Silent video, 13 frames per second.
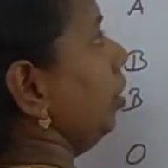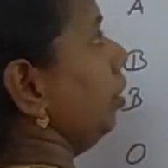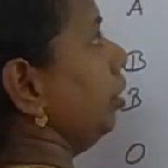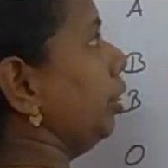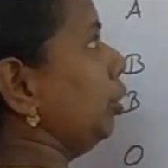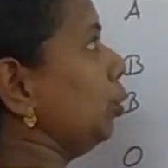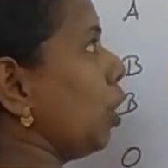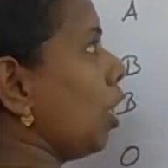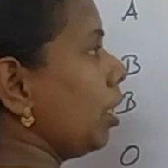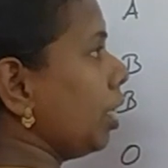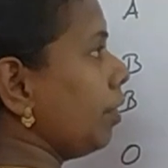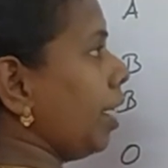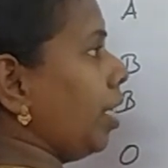they do not
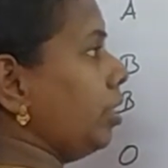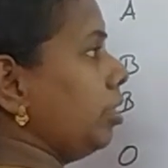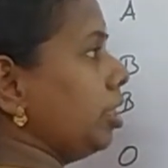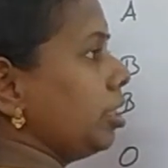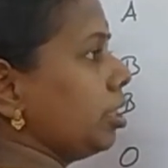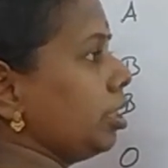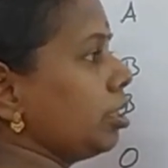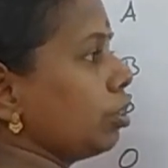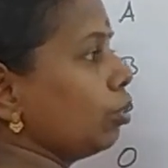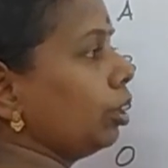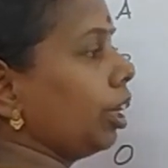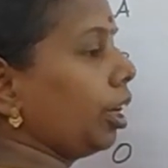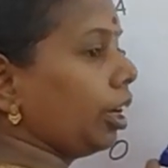have antigen, so
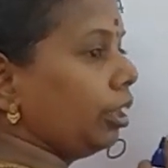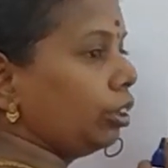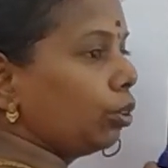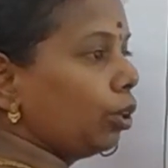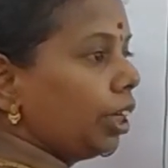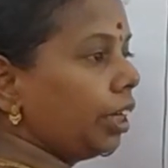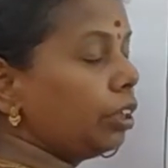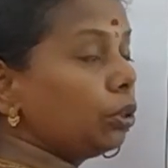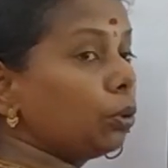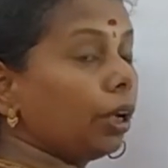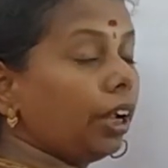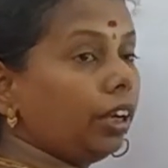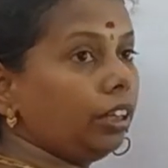they can donate
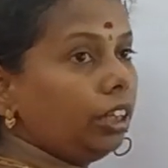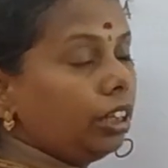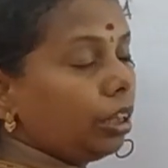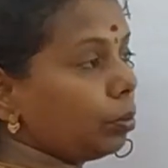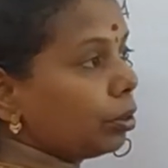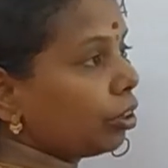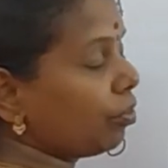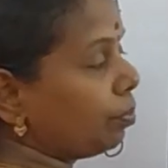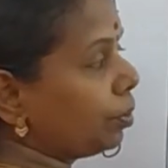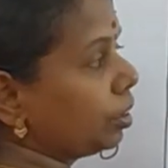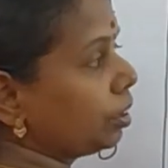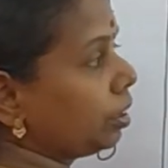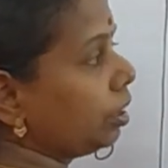to any number of
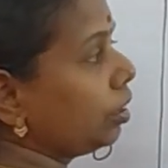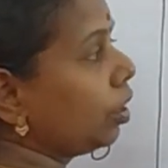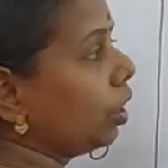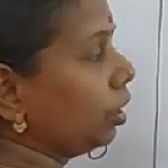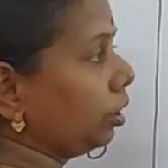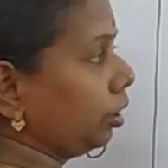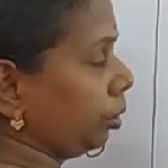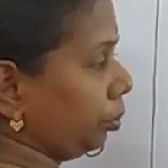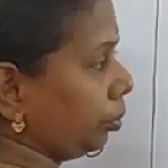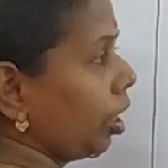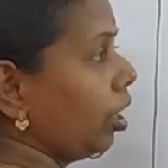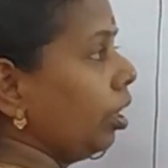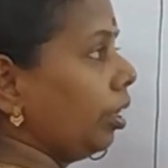person
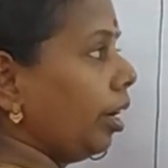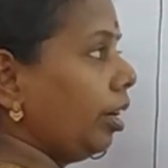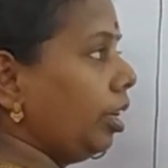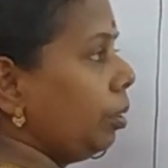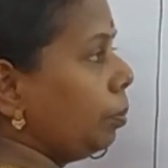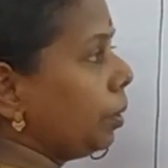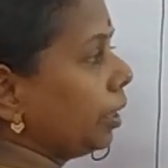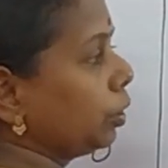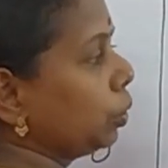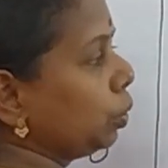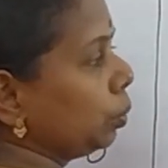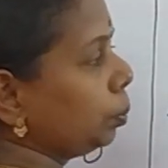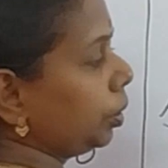or any blood
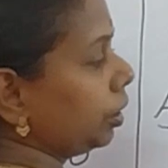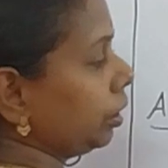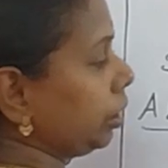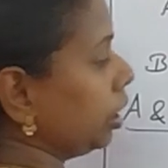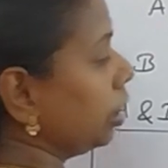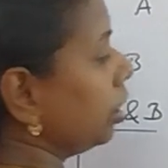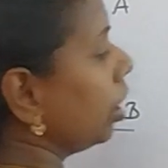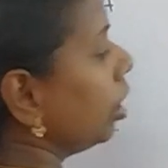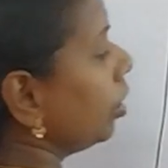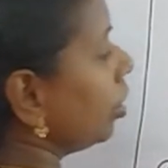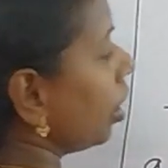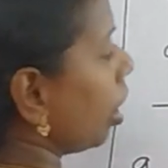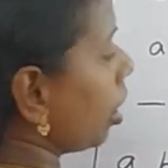group person.
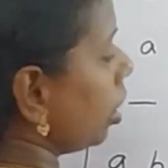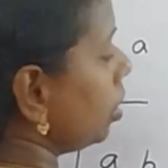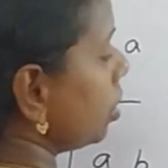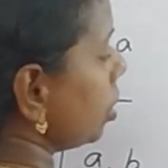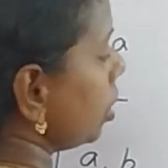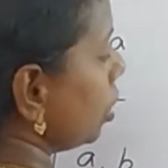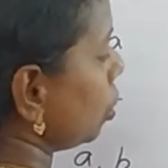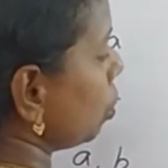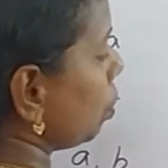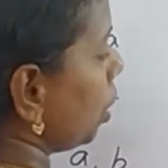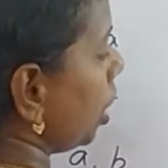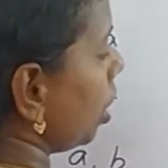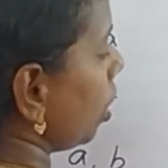They are considered to
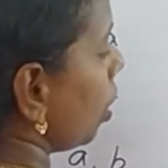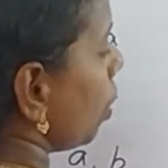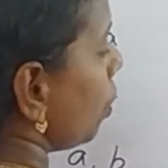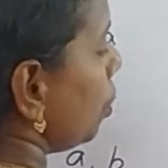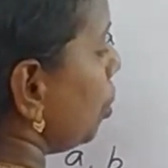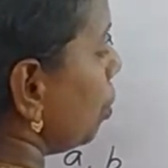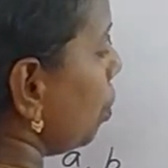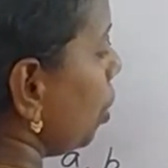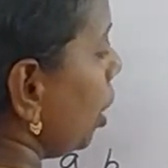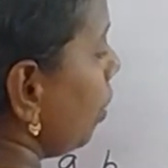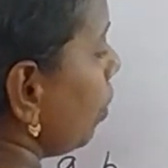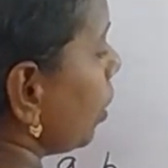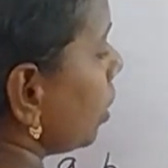be
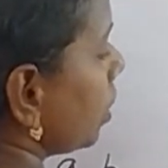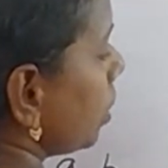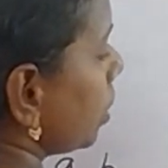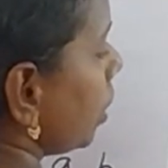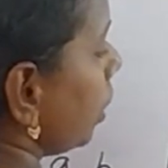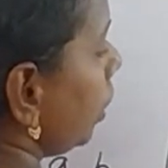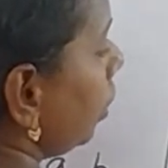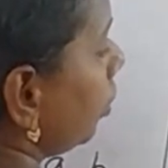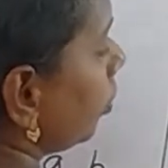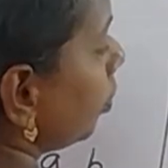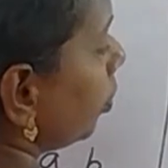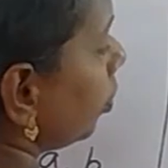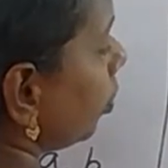
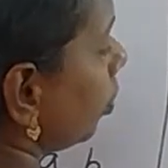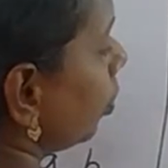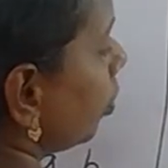universal